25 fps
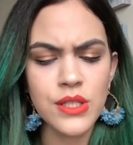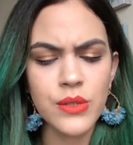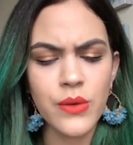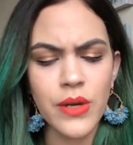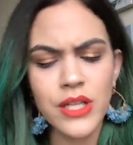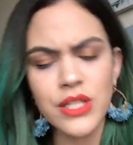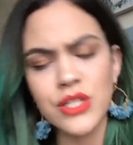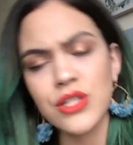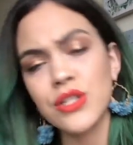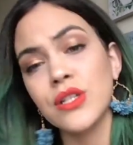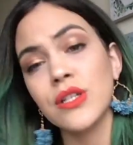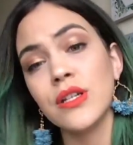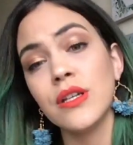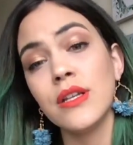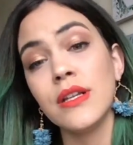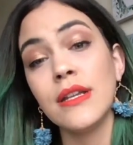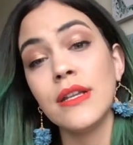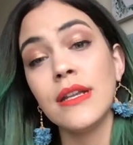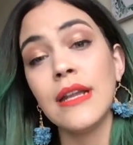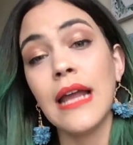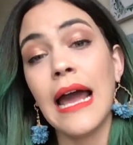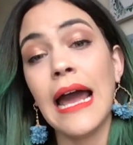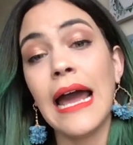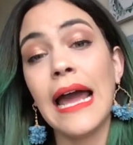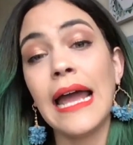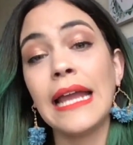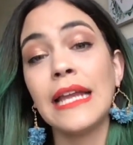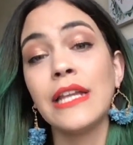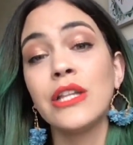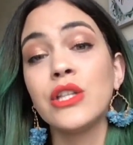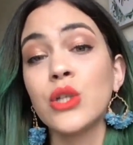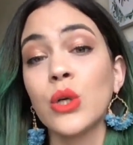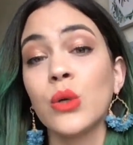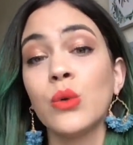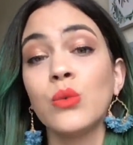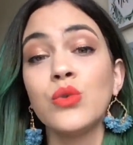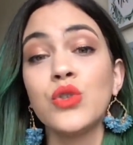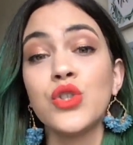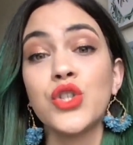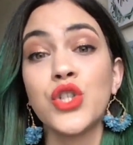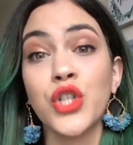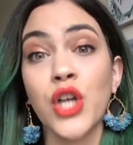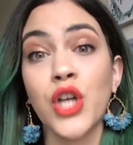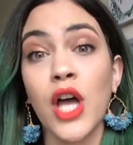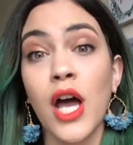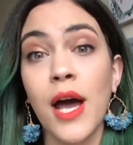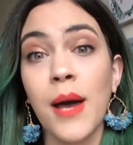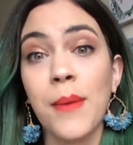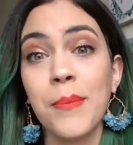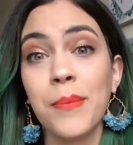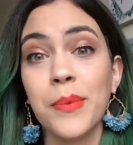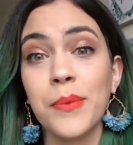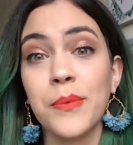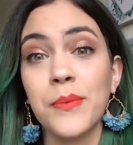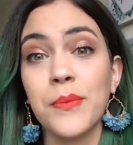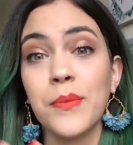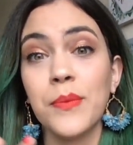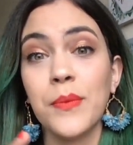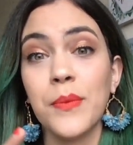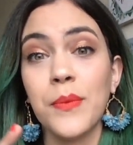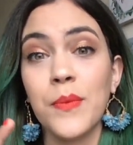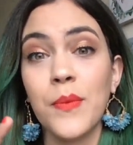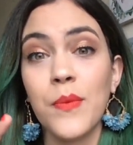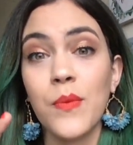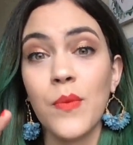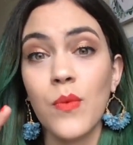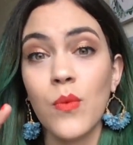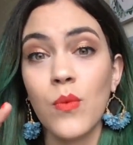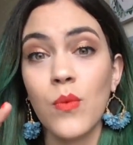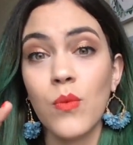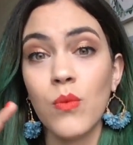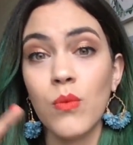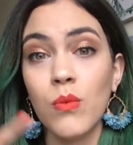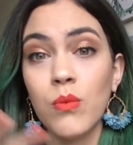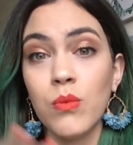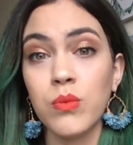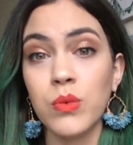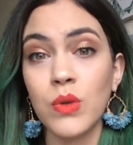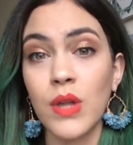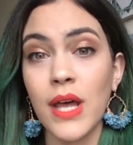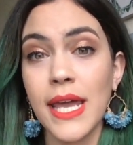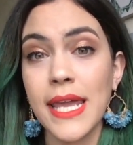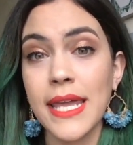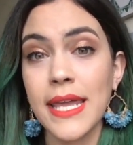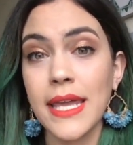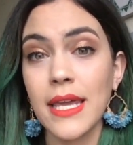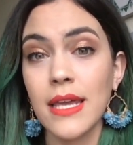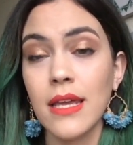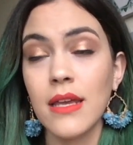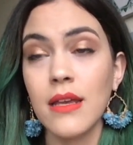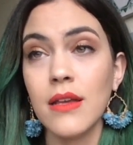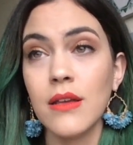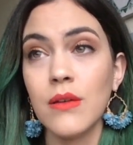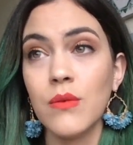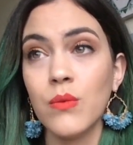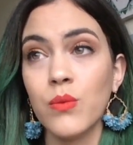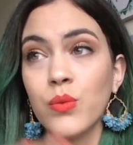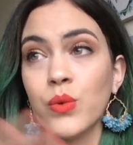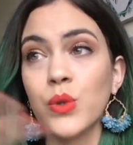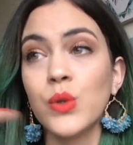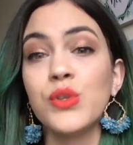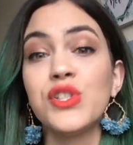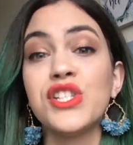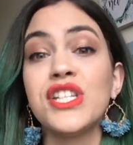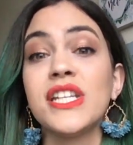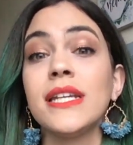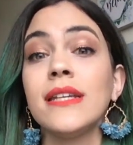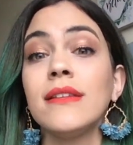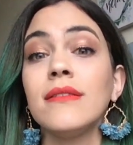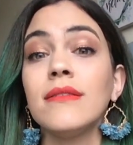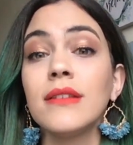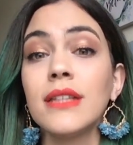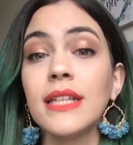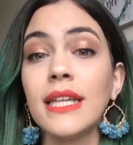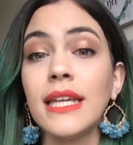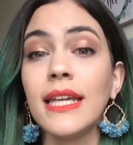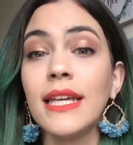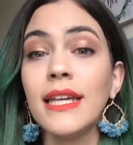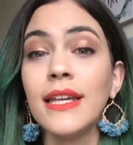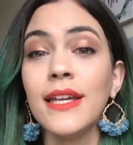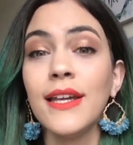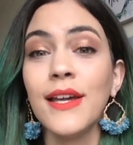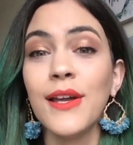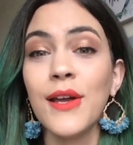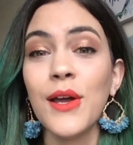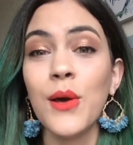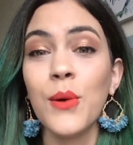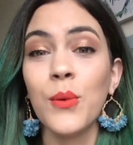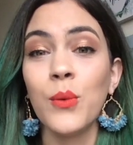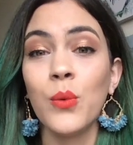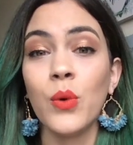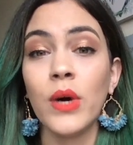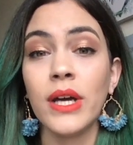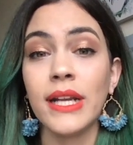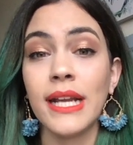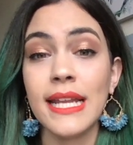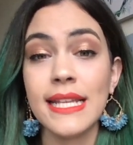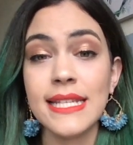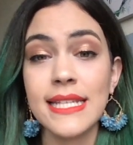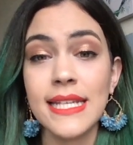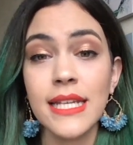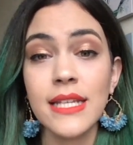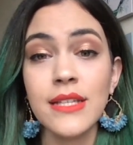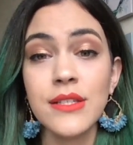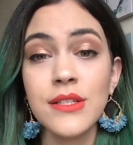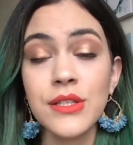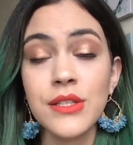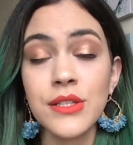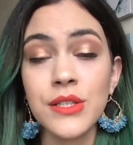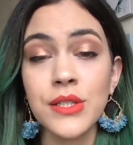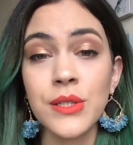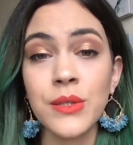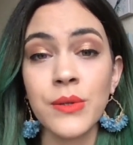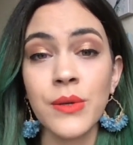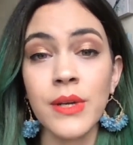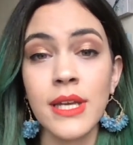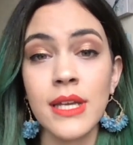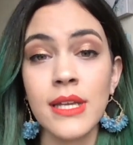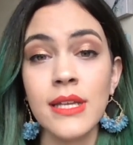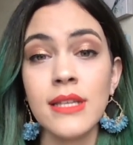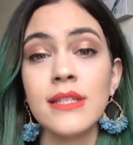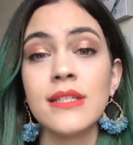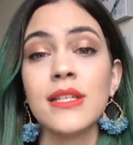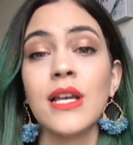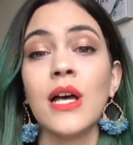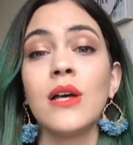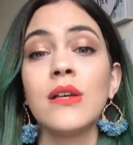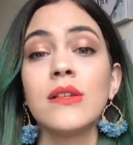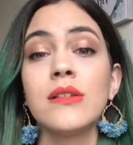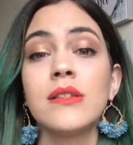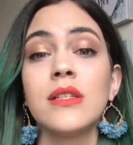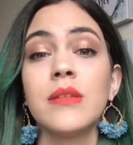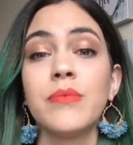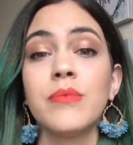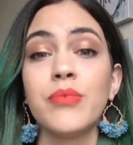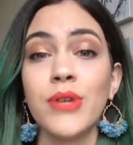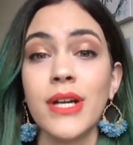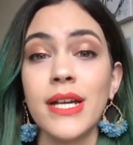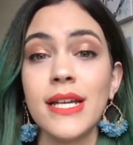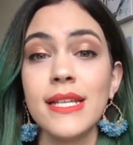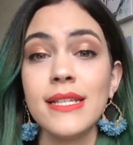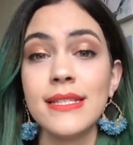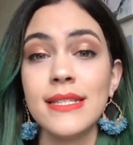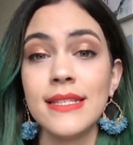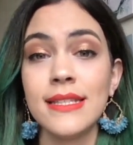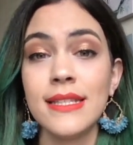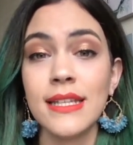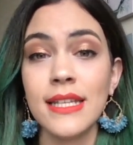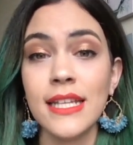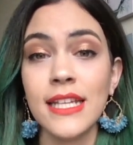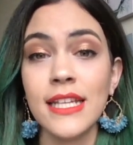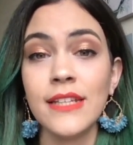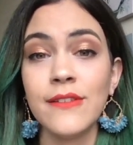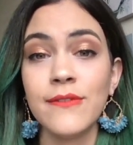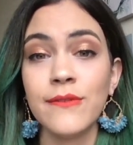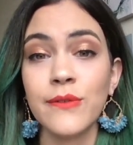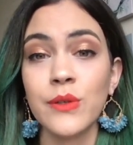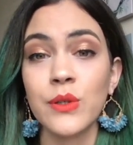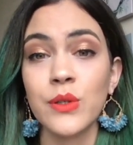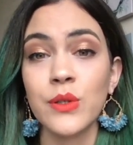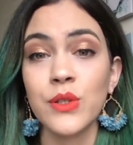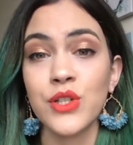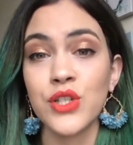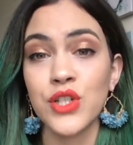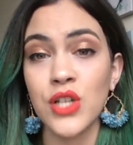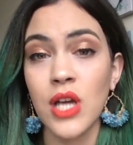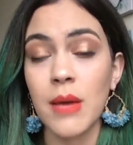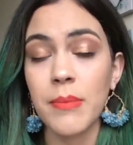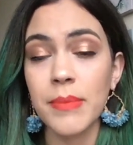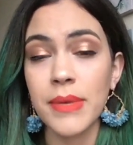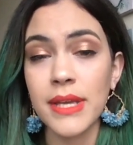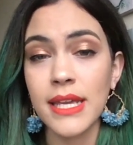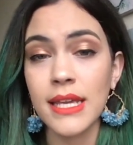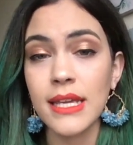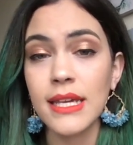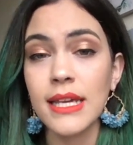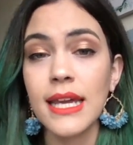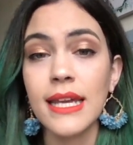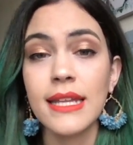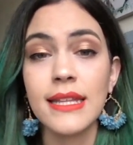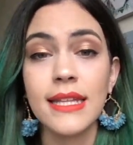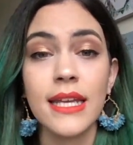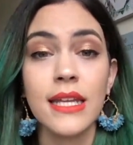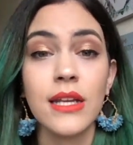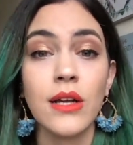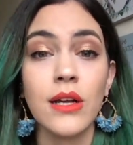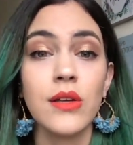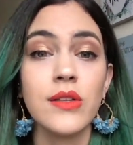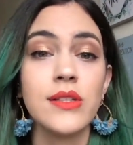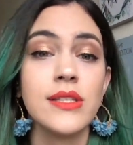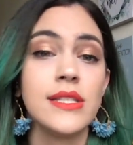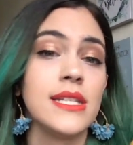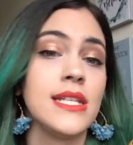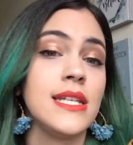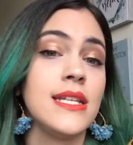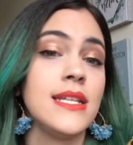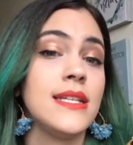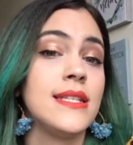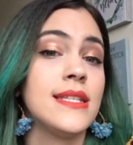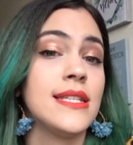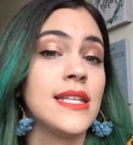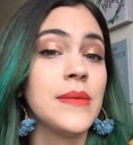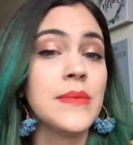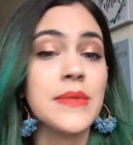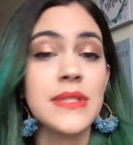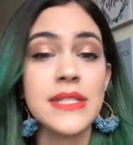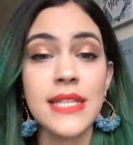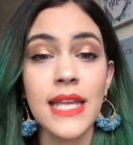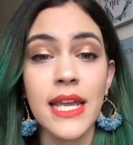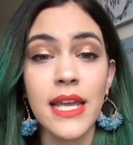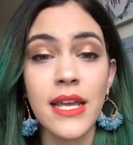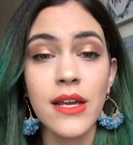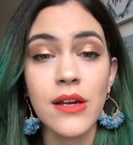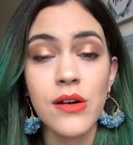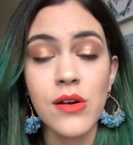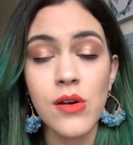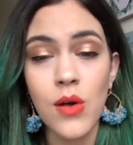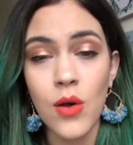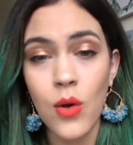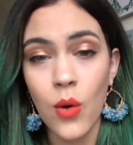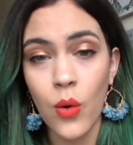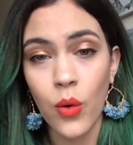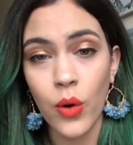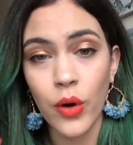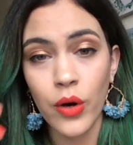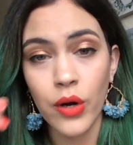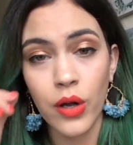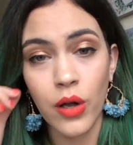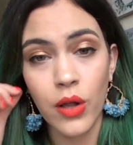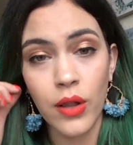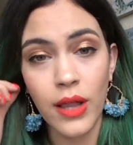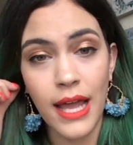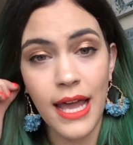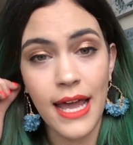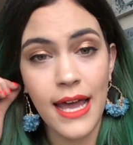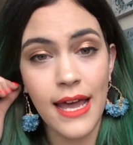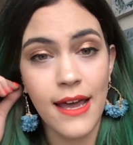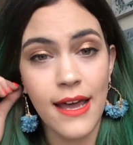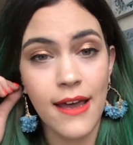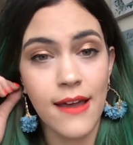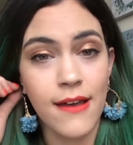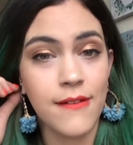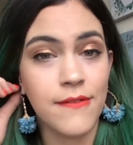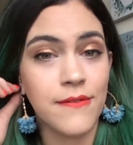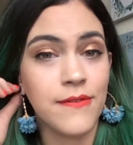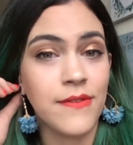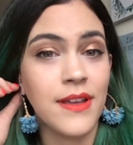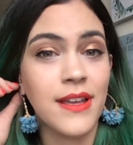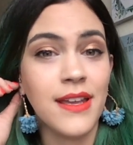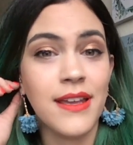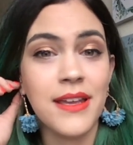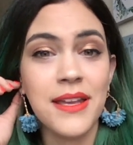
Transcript: question. I don't shop like routinely. What I tend to do is I'll suppress the need for shopping and then I'll see some sale or I'll have,